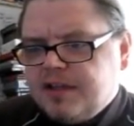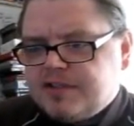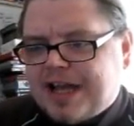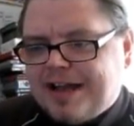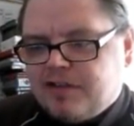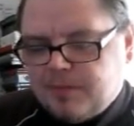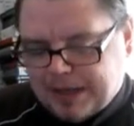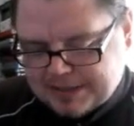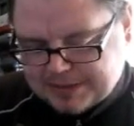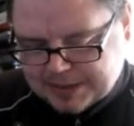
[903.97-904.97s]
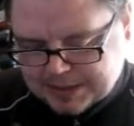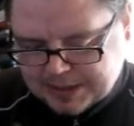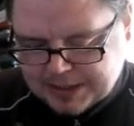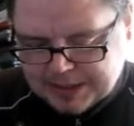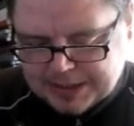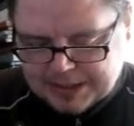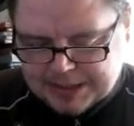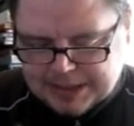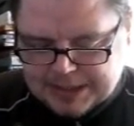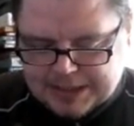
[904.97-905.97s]
gyro blaster.
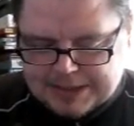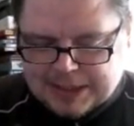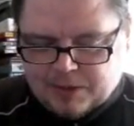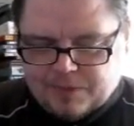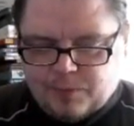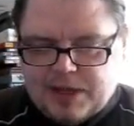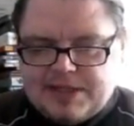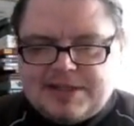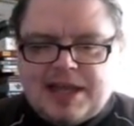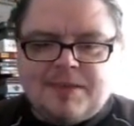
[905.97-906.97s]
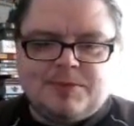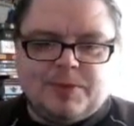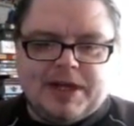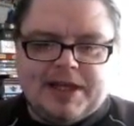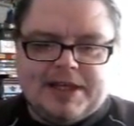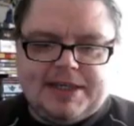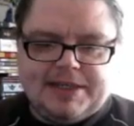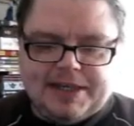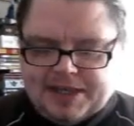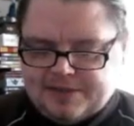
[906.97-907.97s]
Now, the way his arms work
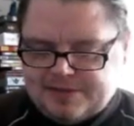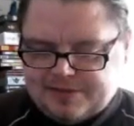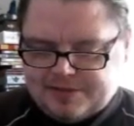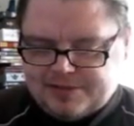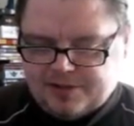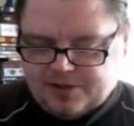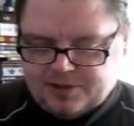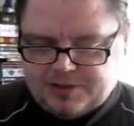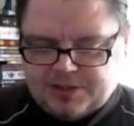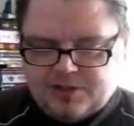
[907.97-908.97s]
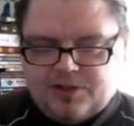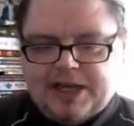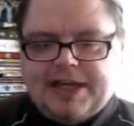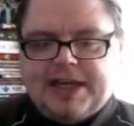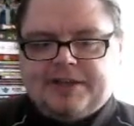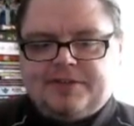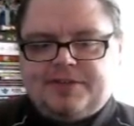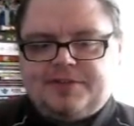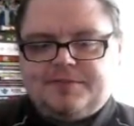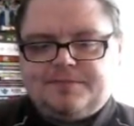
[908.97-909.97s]
is the sword can go in any hand,
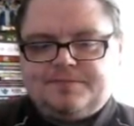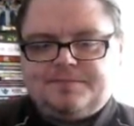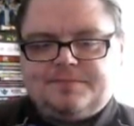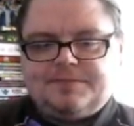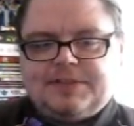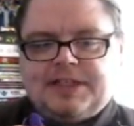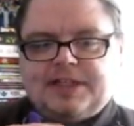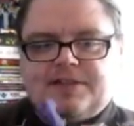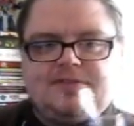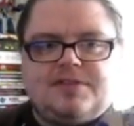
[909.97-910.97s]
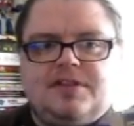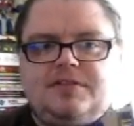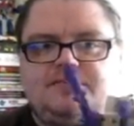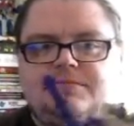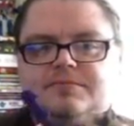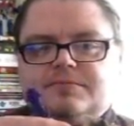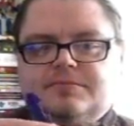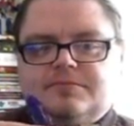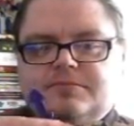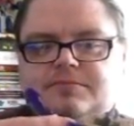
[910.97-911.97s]
like so,
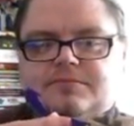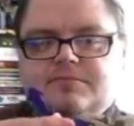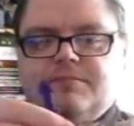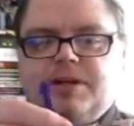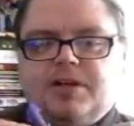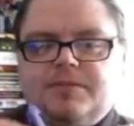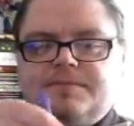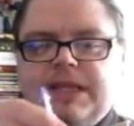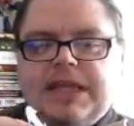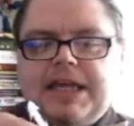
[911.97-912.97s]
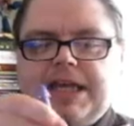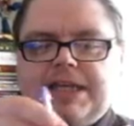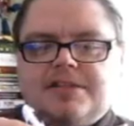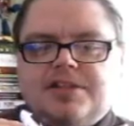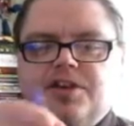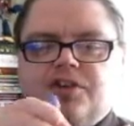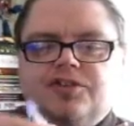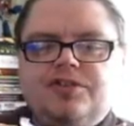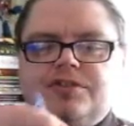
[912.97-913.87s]
but his gun